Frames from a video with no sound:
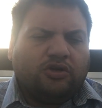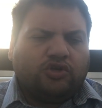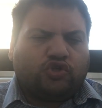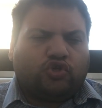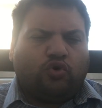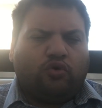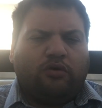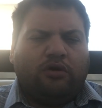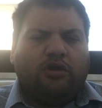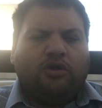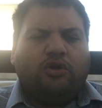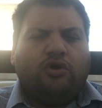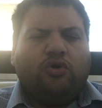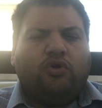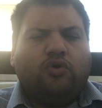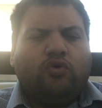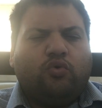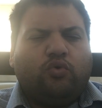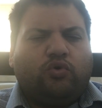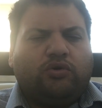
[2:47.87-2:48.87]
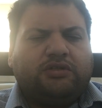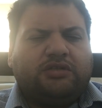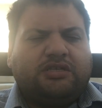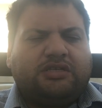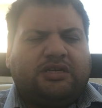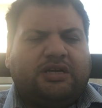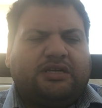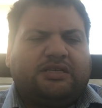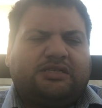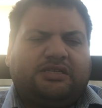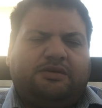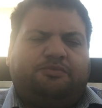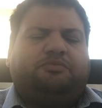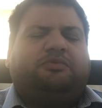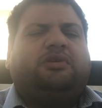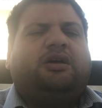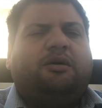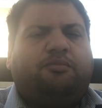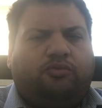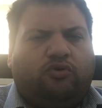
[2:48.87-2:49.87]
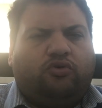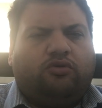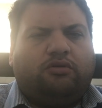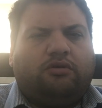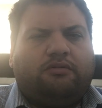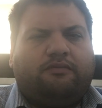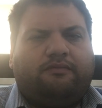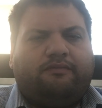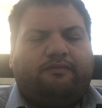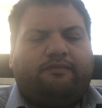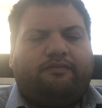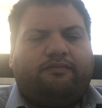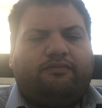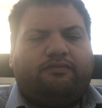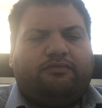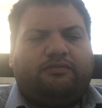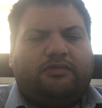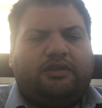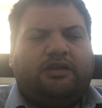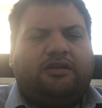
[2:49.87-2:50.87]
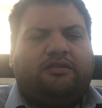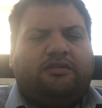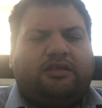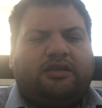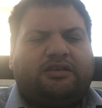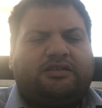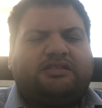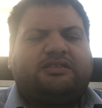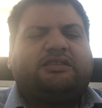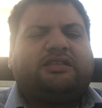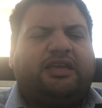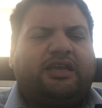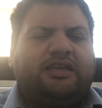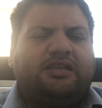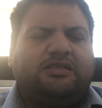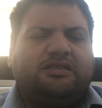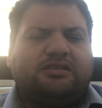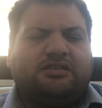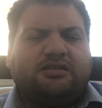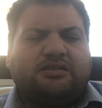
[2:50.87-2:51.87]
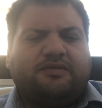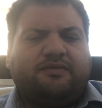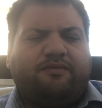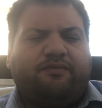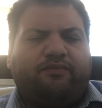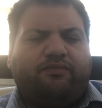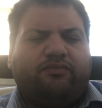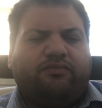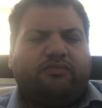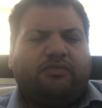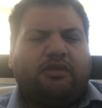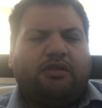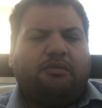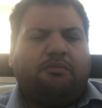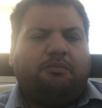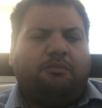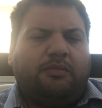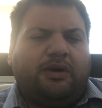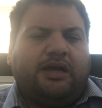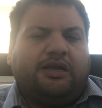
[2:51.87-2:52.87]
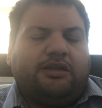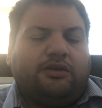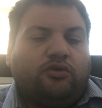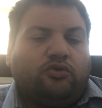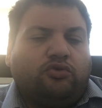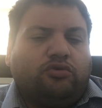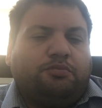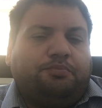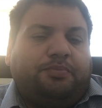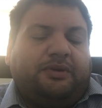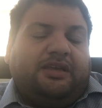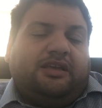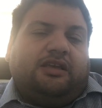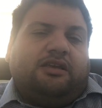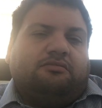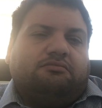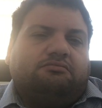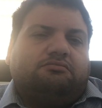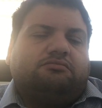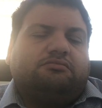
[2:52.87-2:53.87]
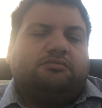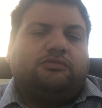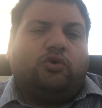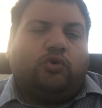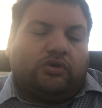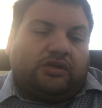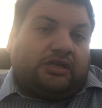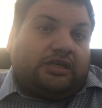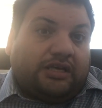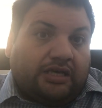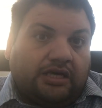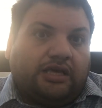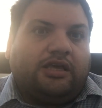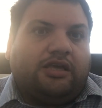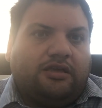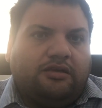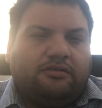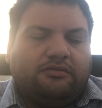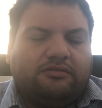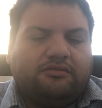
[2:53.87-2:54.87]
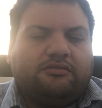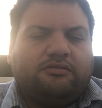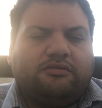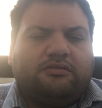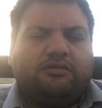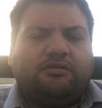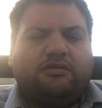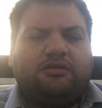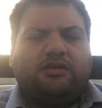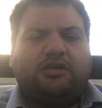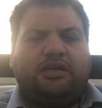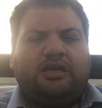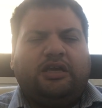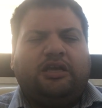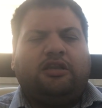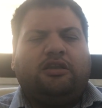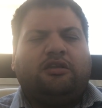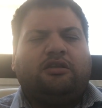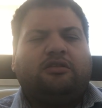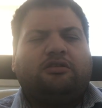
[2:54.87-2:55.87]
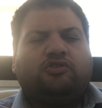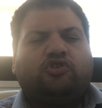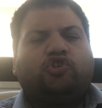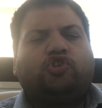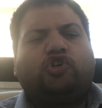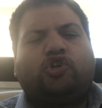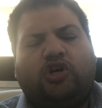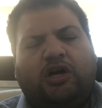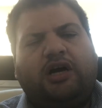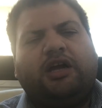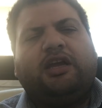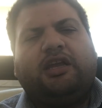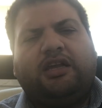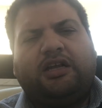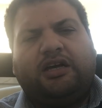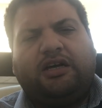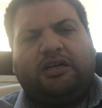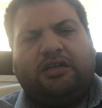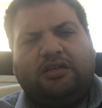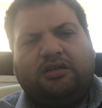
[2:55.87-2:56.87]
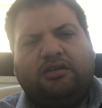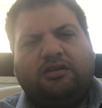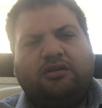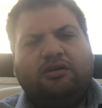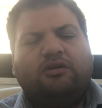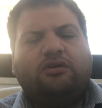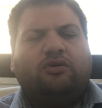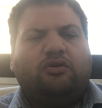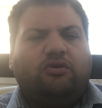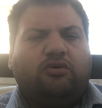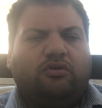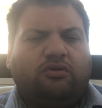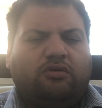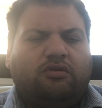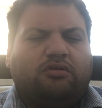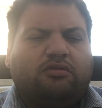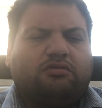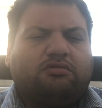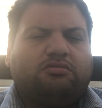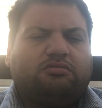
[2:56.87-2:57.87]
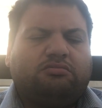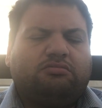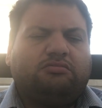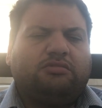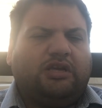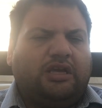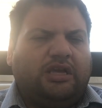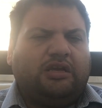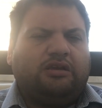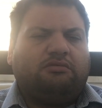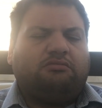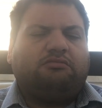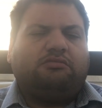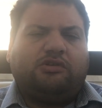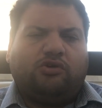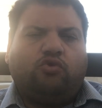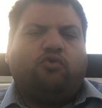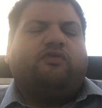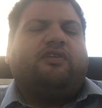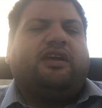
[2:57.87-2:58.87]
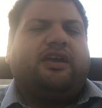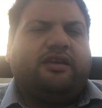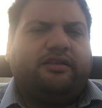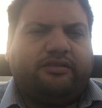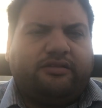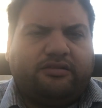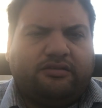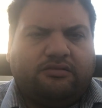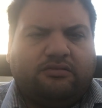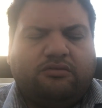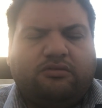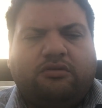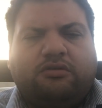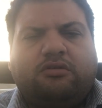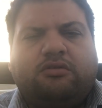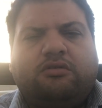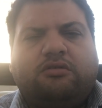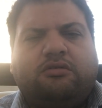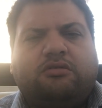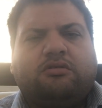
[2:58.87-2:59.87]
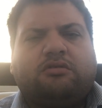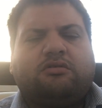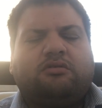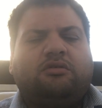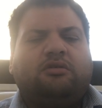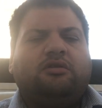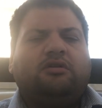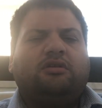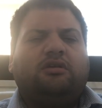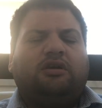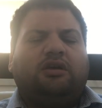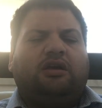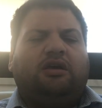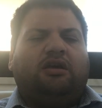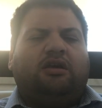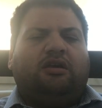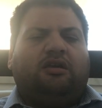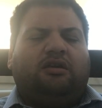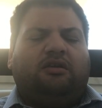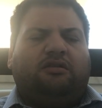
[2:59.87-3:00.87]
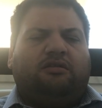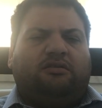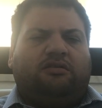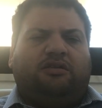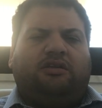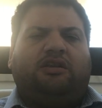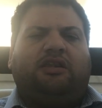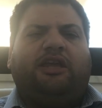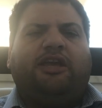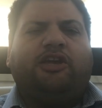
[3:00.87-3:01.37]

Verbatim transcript: so, what is acceptable in the States might not be okay in China or in Kuwait or uh, in, in